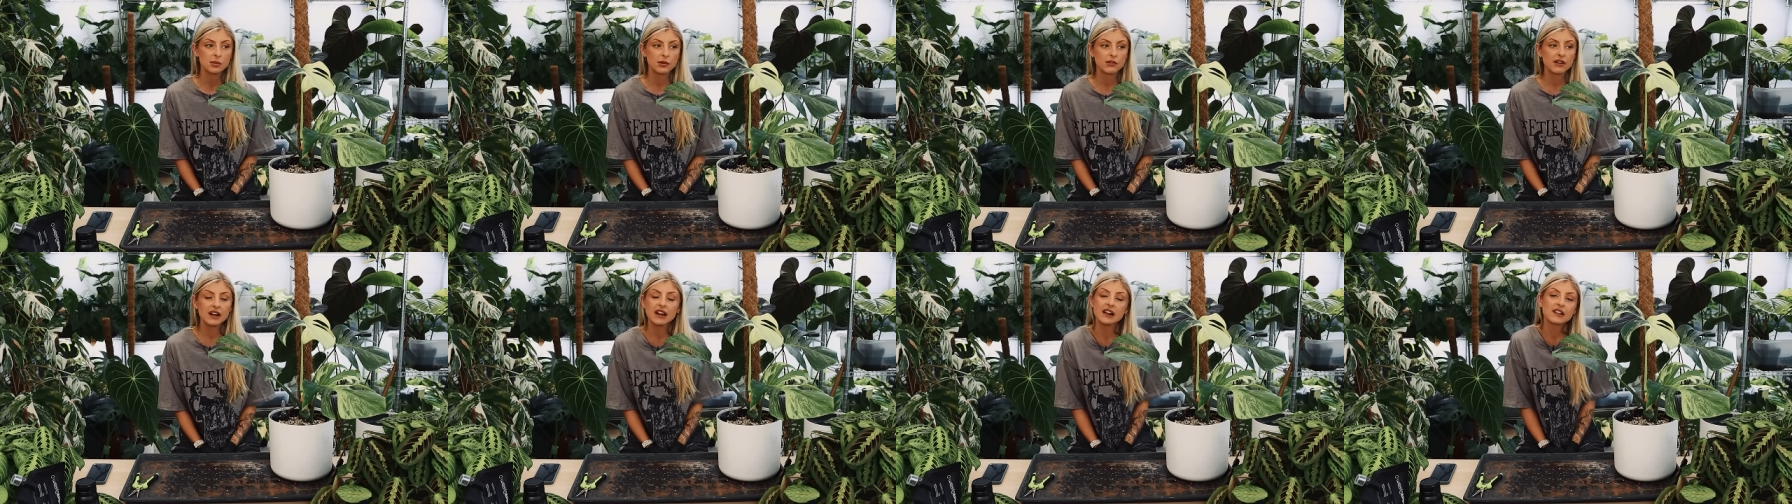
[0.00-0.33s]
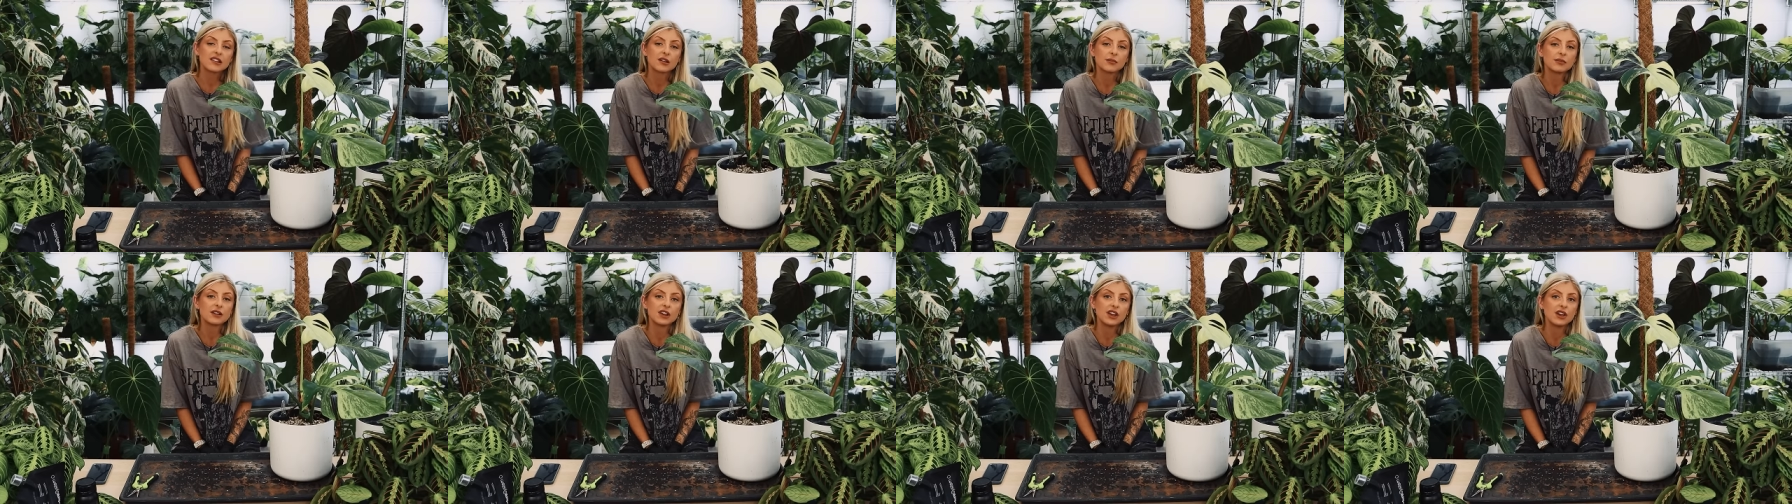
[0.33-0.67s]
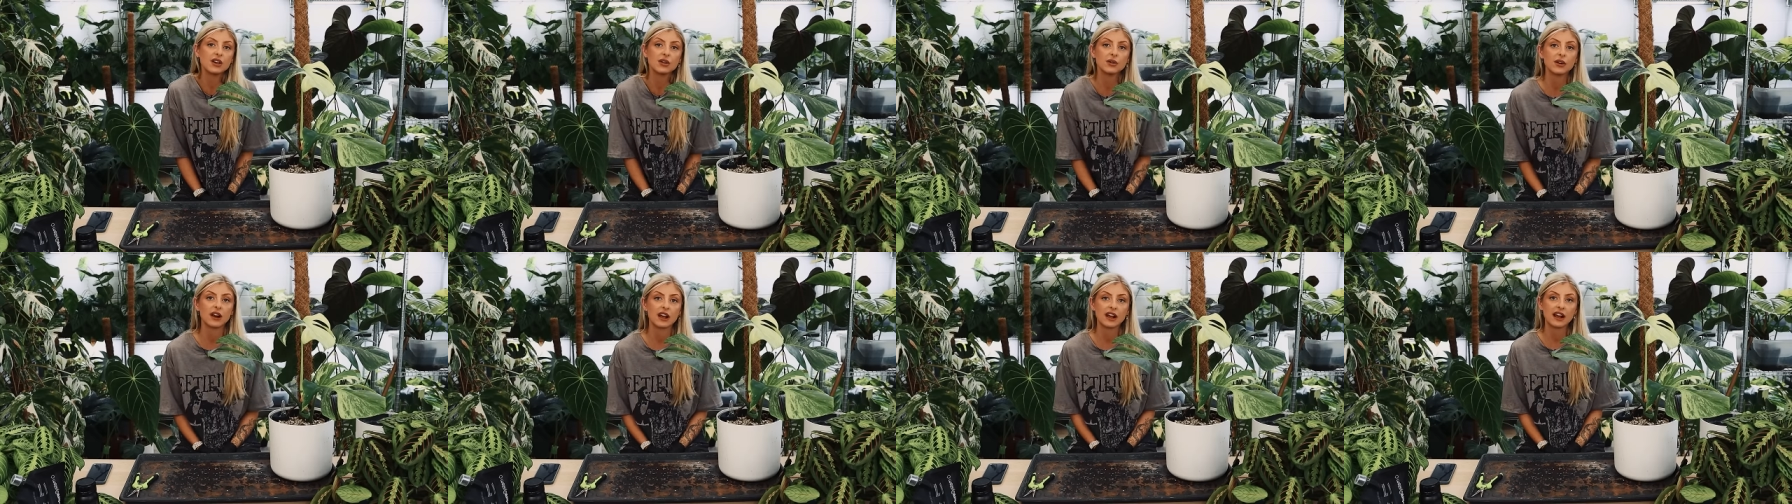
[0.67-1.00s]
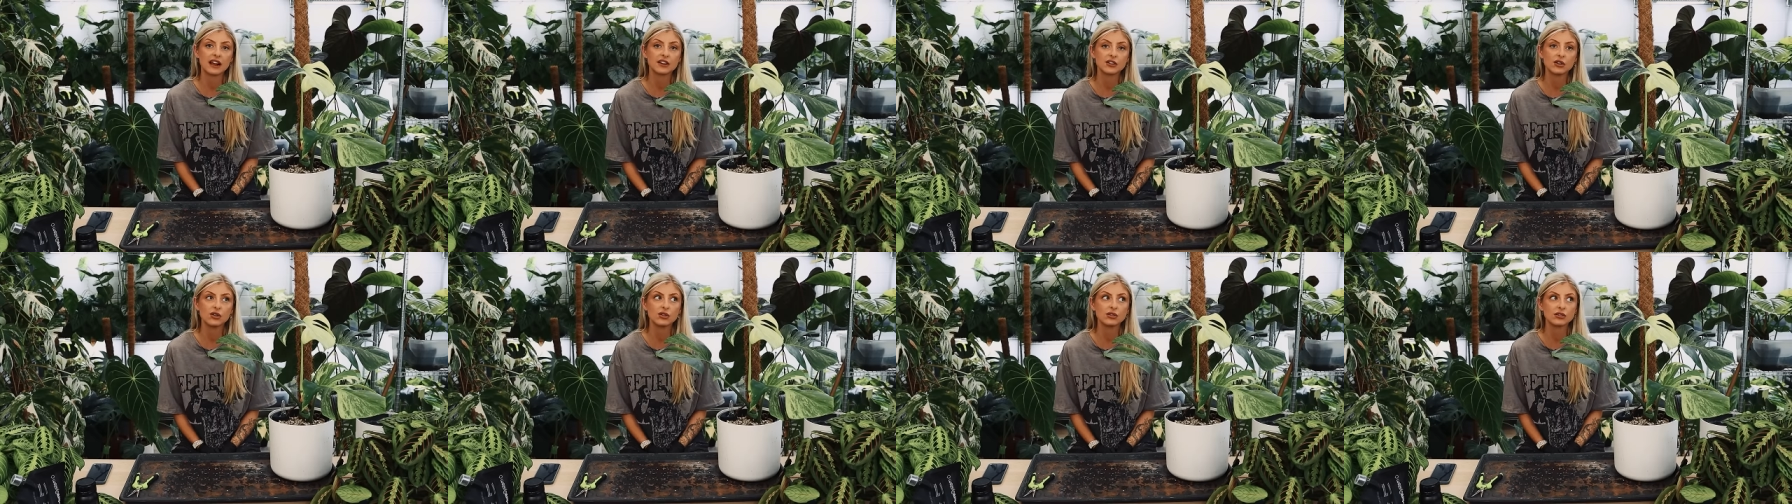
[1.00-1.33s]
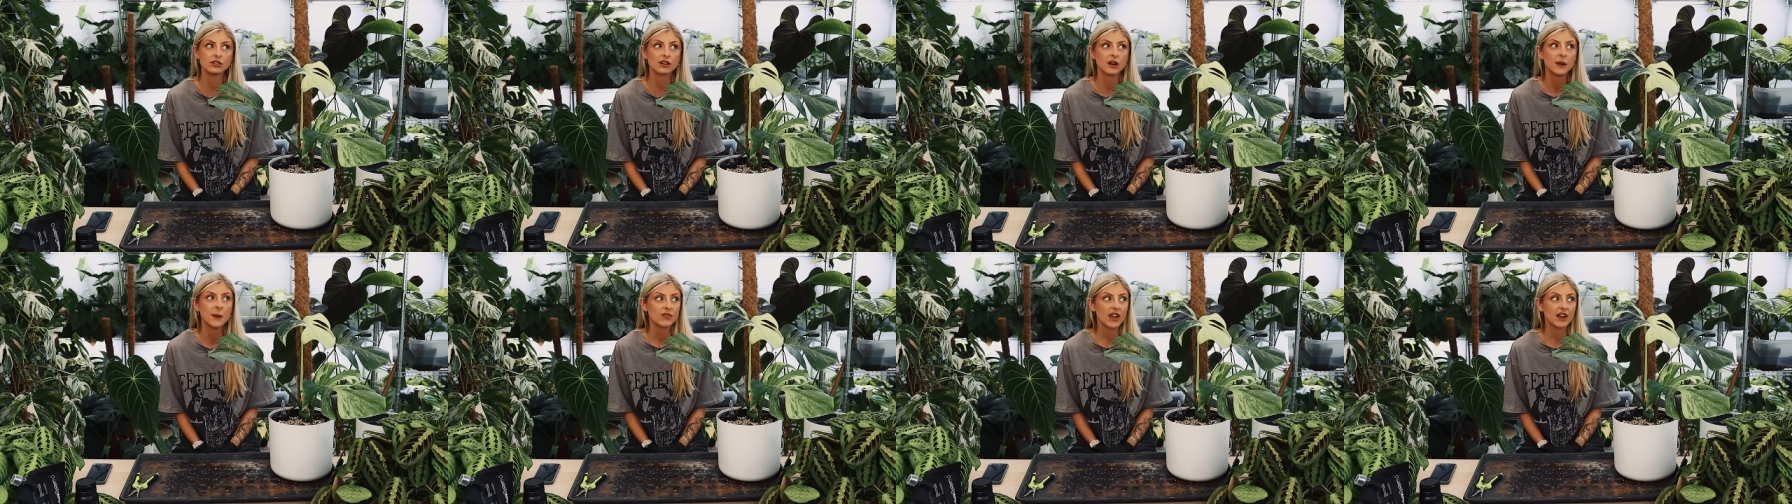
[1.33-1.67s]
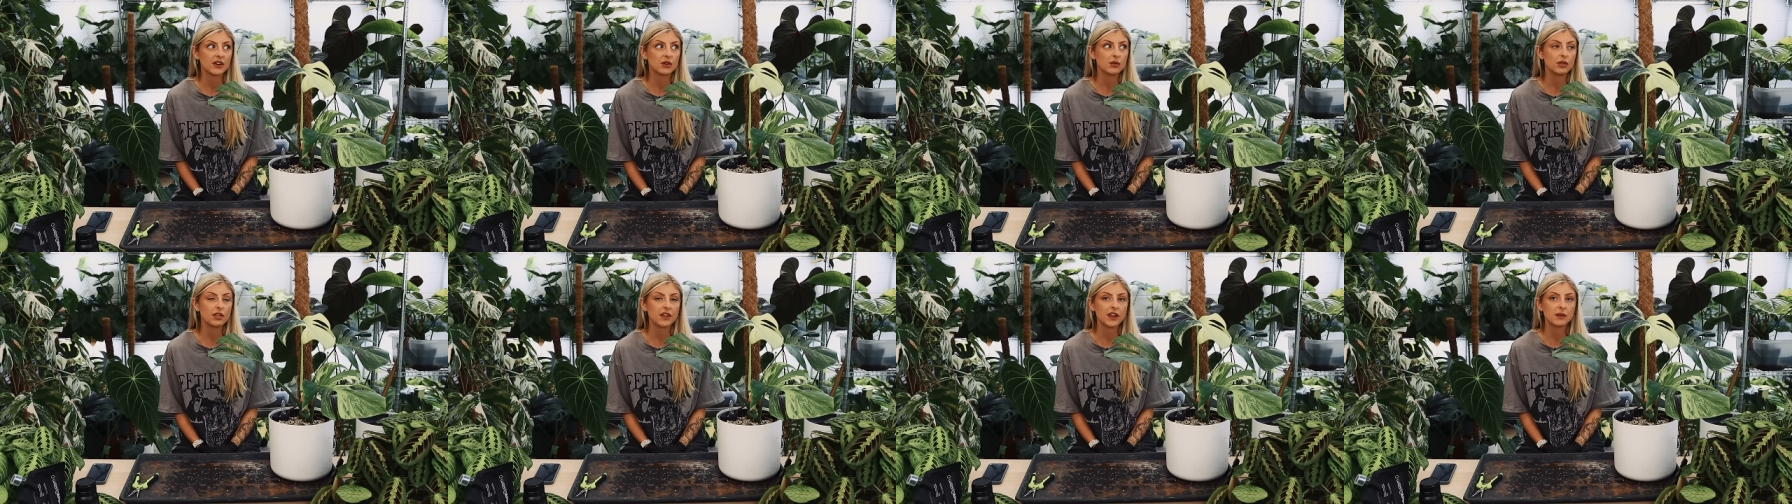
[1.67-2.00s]
But really it's up to you. Like I don't
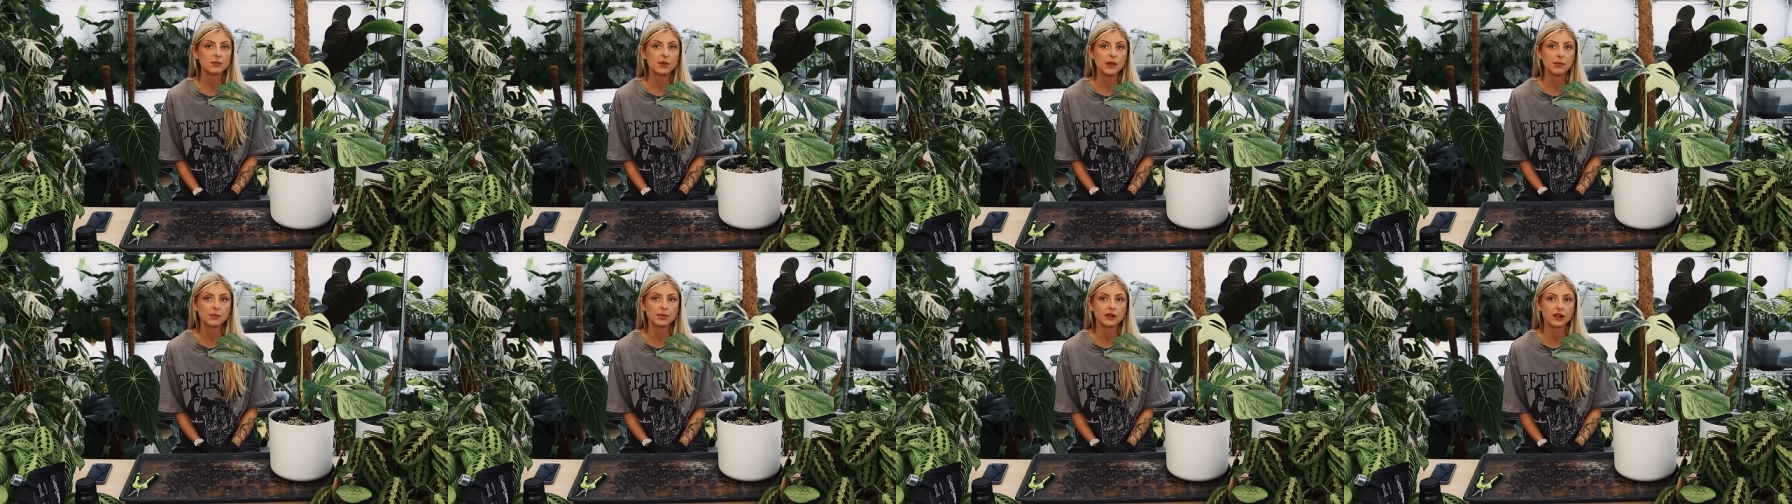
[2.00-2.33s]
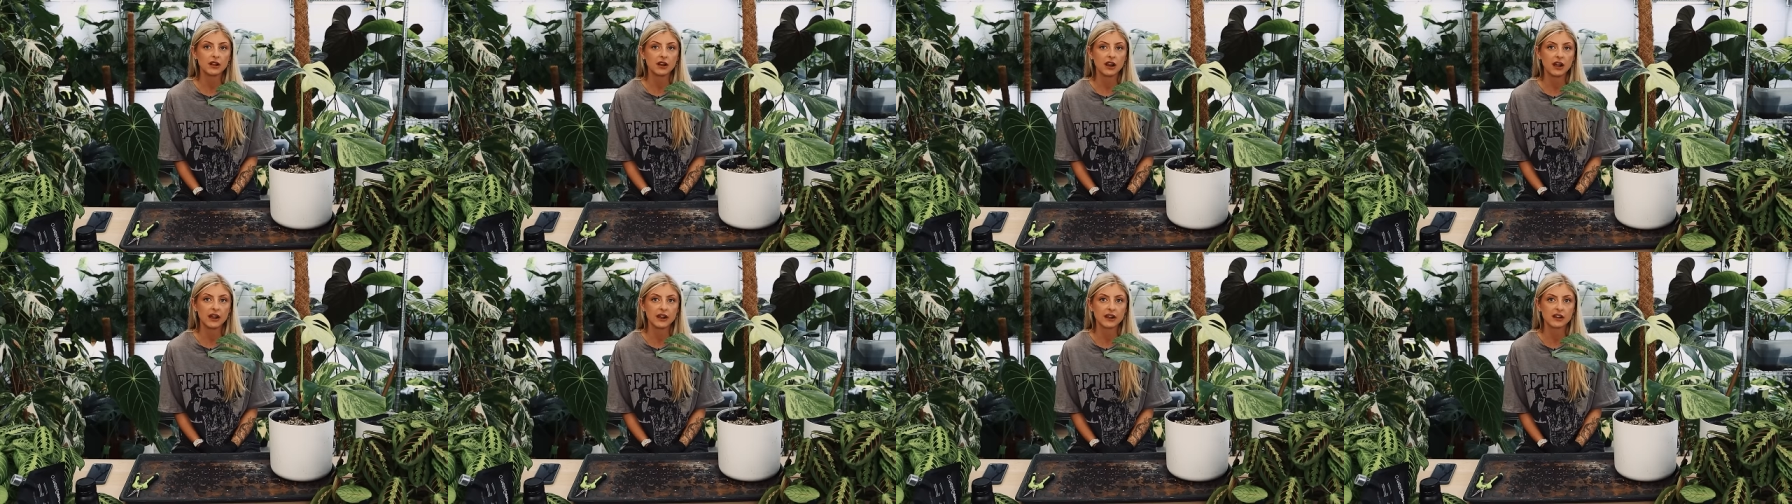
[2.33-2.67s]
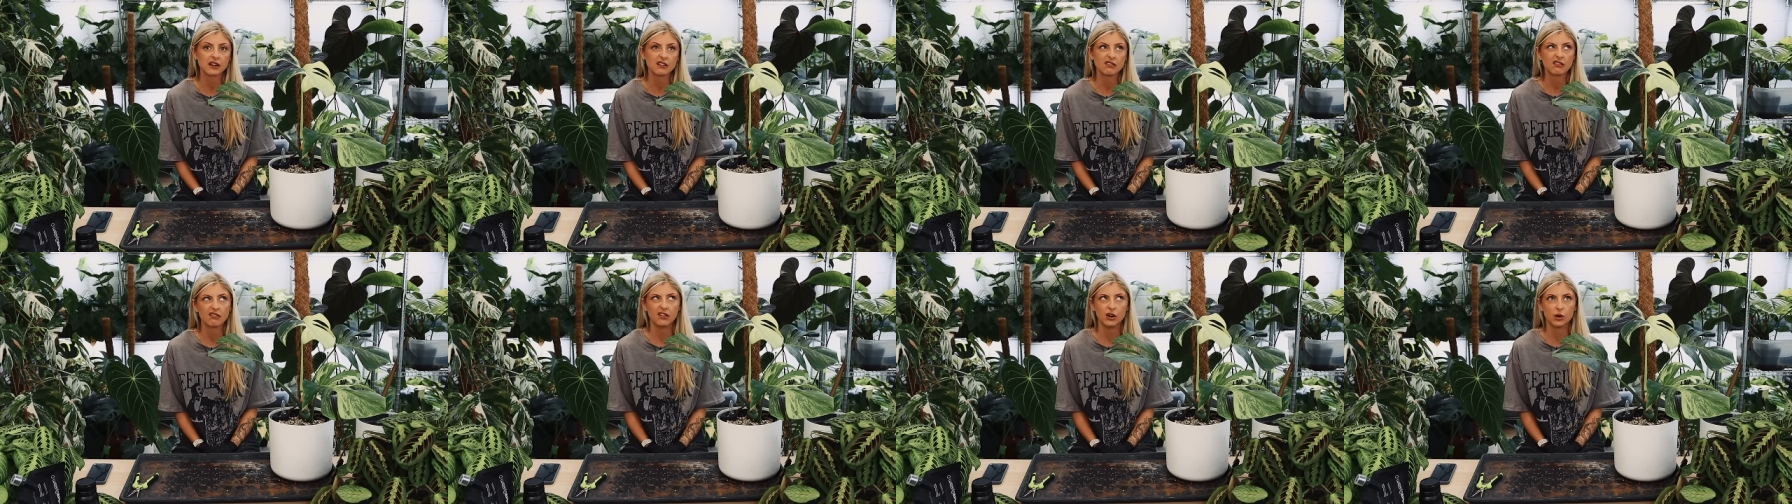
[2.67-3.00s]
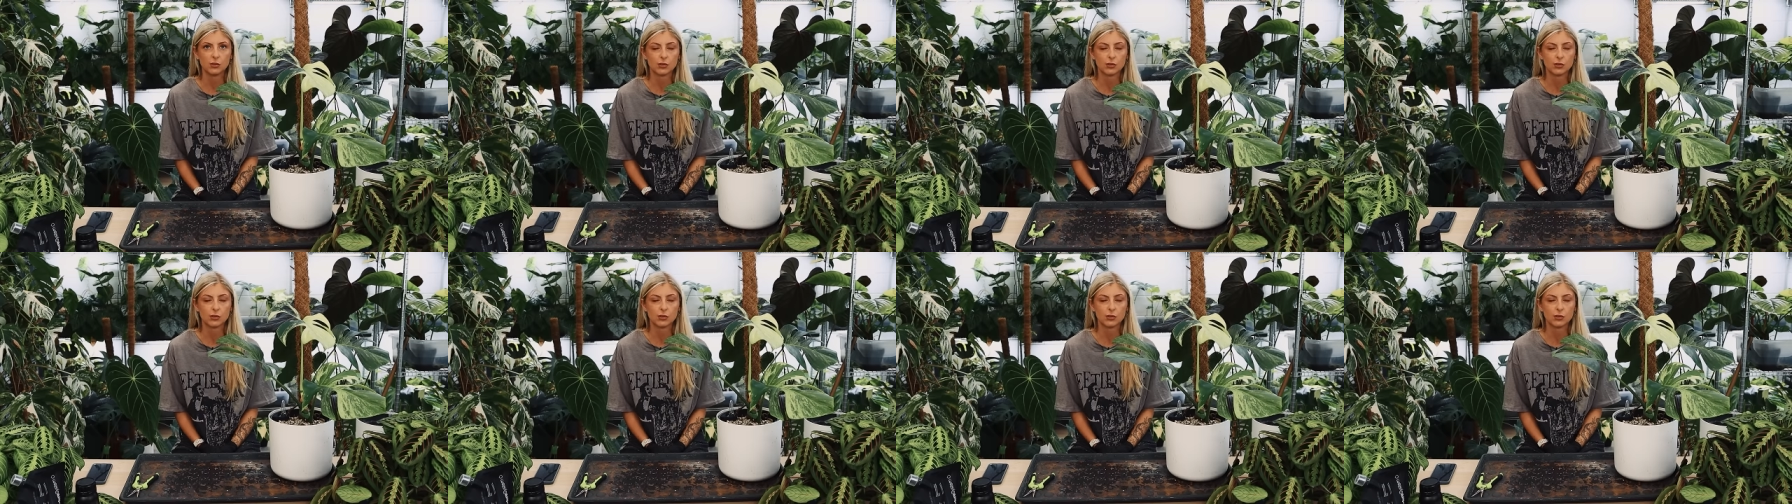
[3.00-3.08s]
I don't think people are like